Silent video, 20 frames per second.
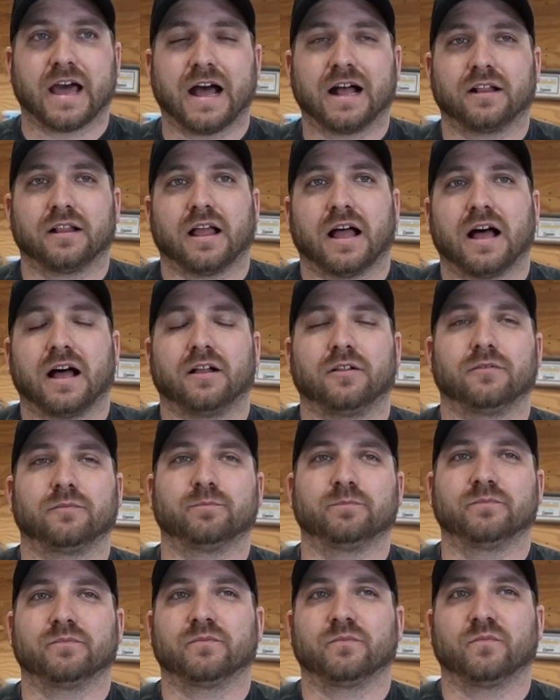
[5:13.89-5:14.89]

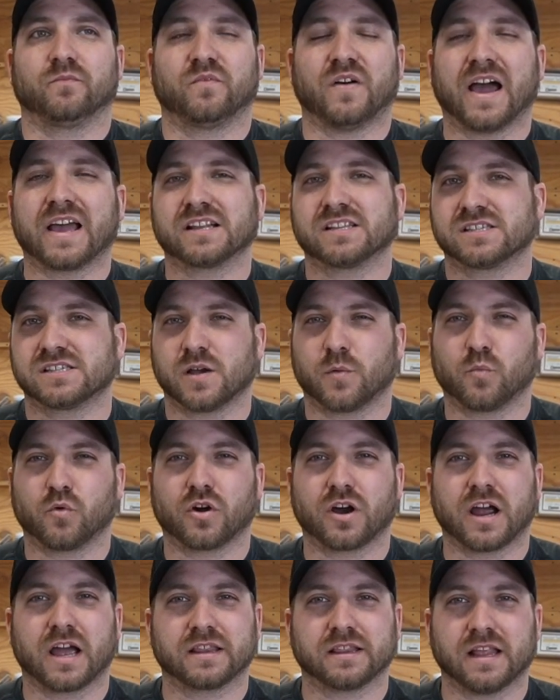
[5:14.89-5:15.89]
I'll find
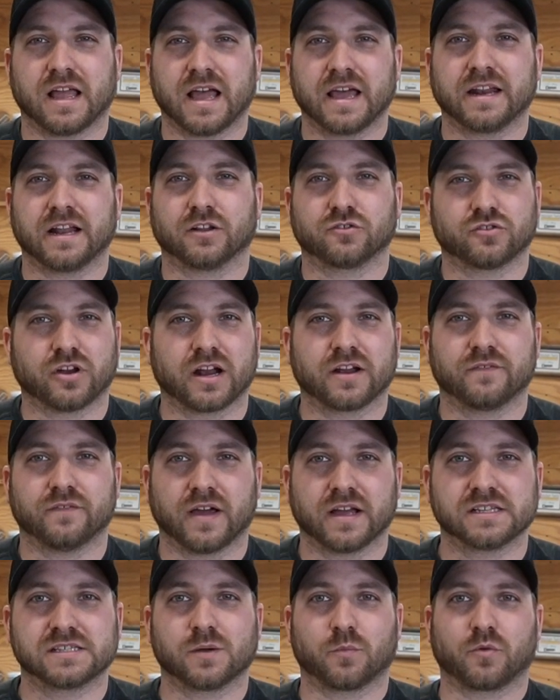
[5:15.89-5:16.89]
somewhere online. I'll try to
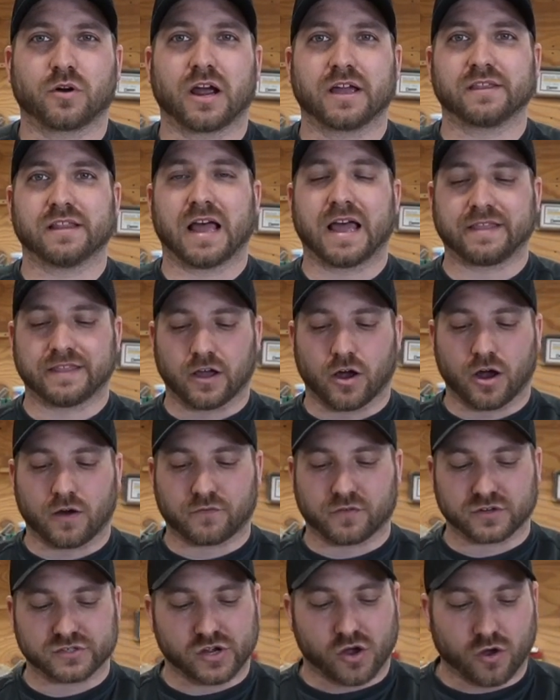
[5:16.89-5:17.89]
find somewhere online that
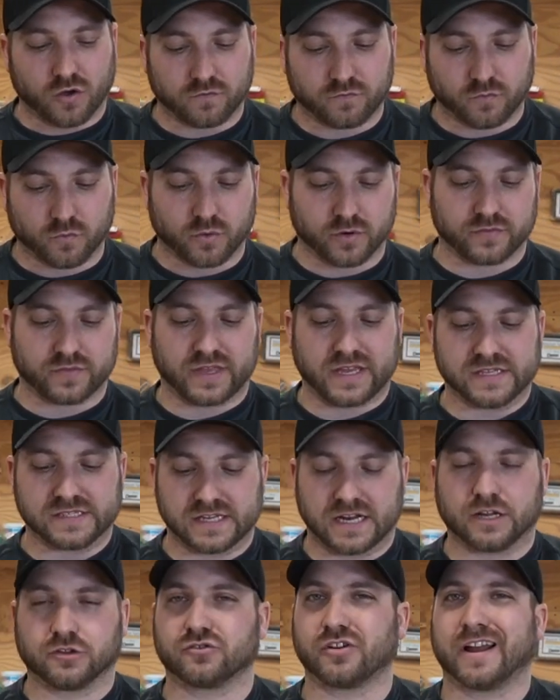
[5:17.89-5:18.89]
offers all 4 of these,
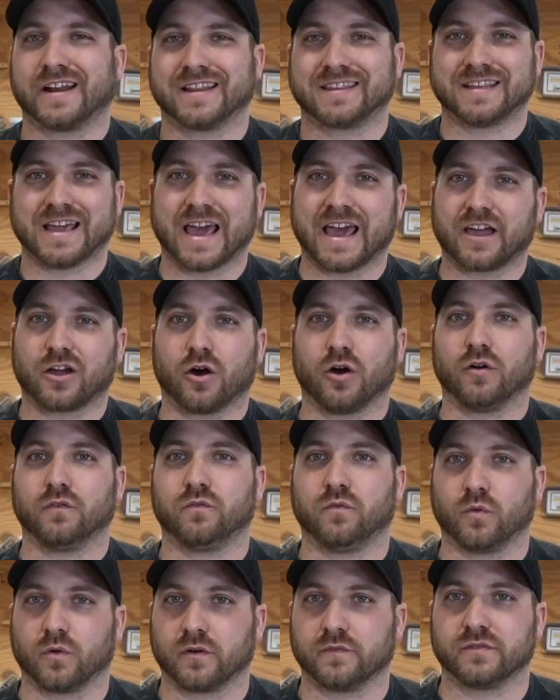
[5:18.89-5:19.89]
and I'll try to tag all
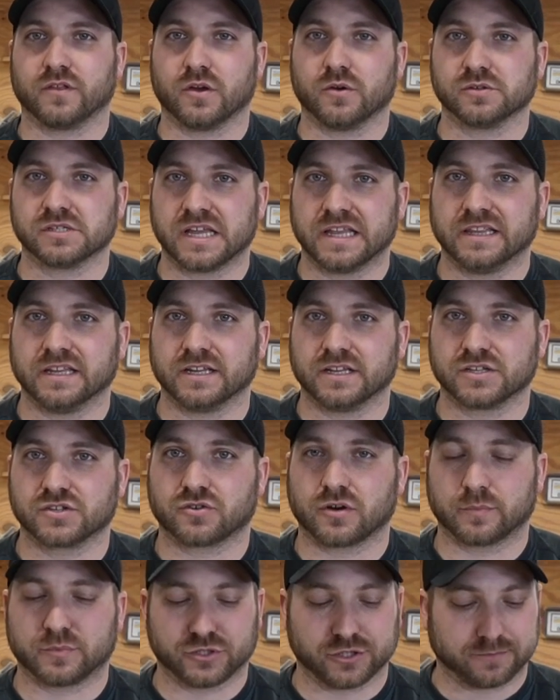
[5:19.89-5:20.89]
4 of those in the
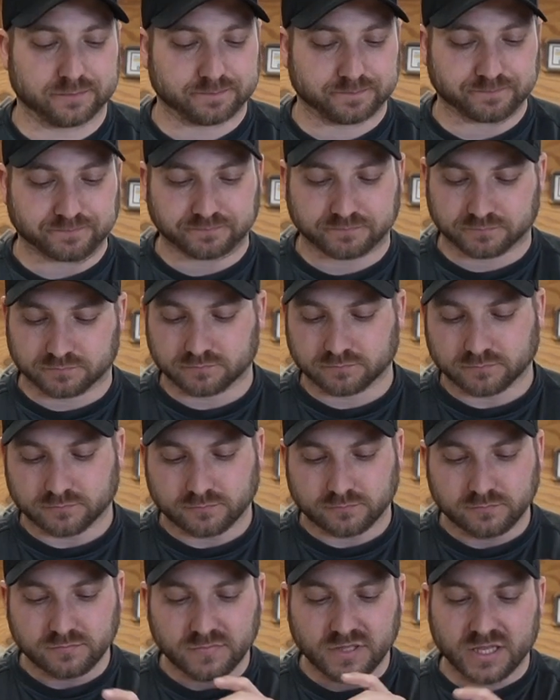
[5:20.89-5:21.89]
description
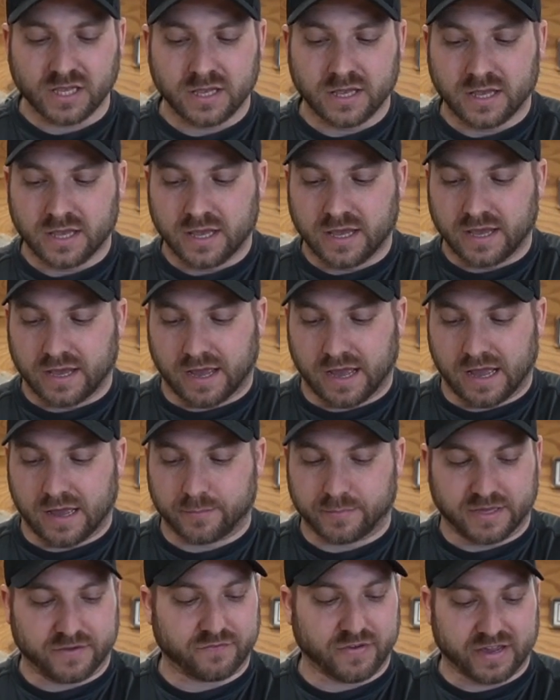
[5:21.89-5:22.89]

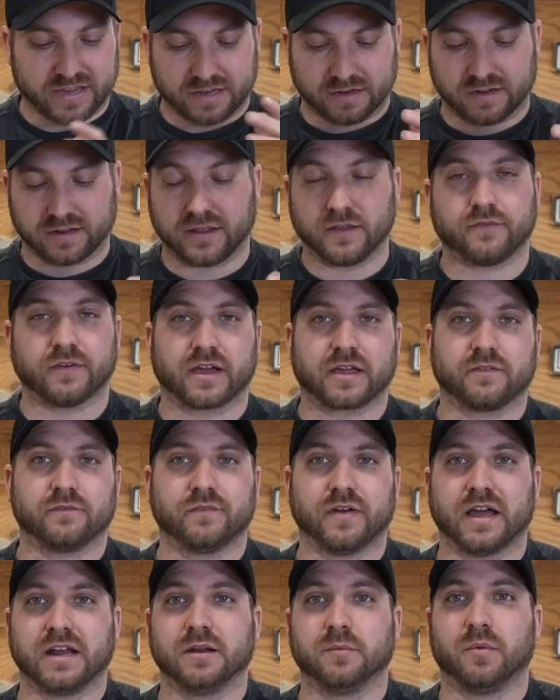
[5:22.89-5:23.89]
if I can
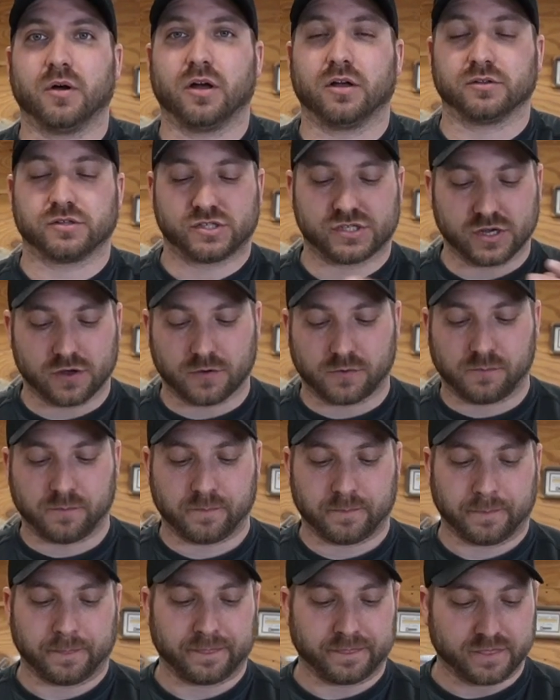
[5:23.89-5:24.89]
find them all. So
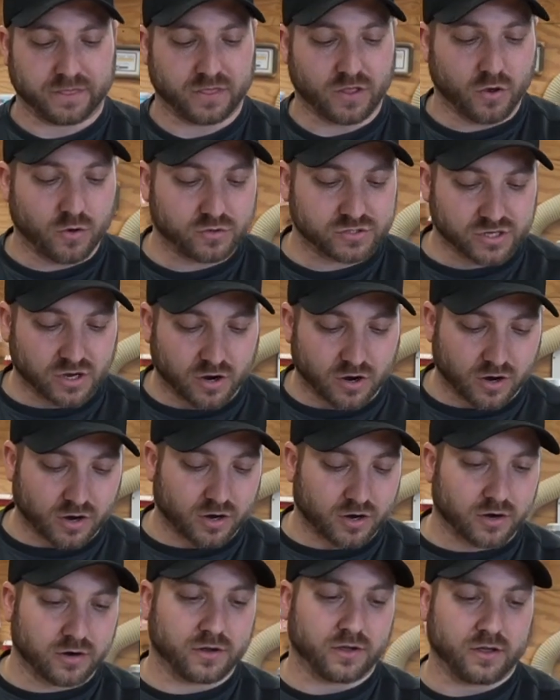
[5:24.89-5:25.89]
those
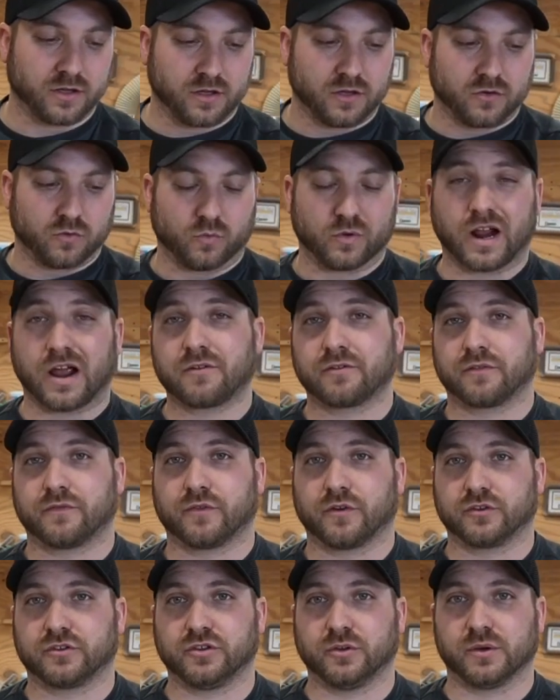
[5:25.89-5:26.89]
are what I
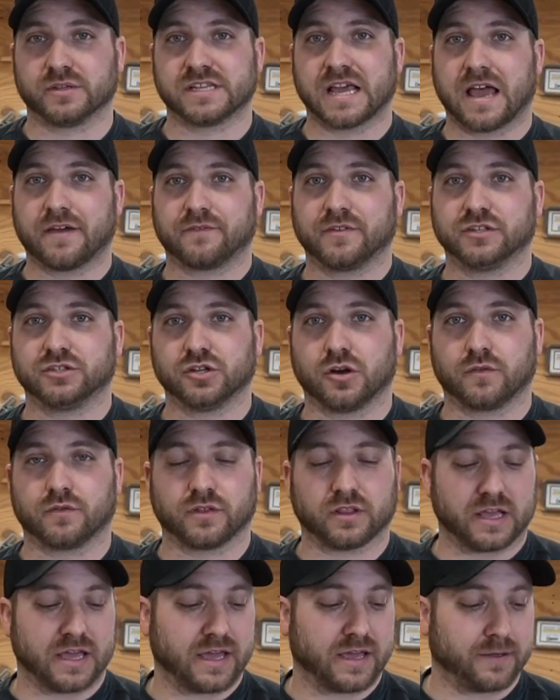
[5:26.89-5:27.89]
refer to as 1/2 inch
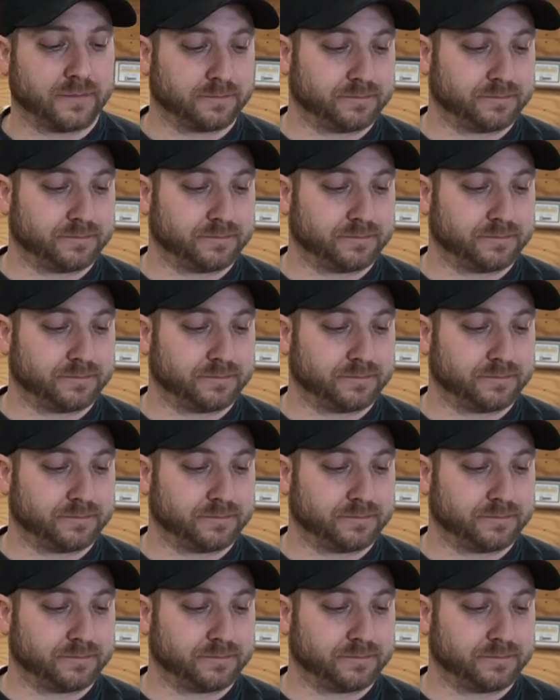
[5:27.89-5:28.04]
overlay.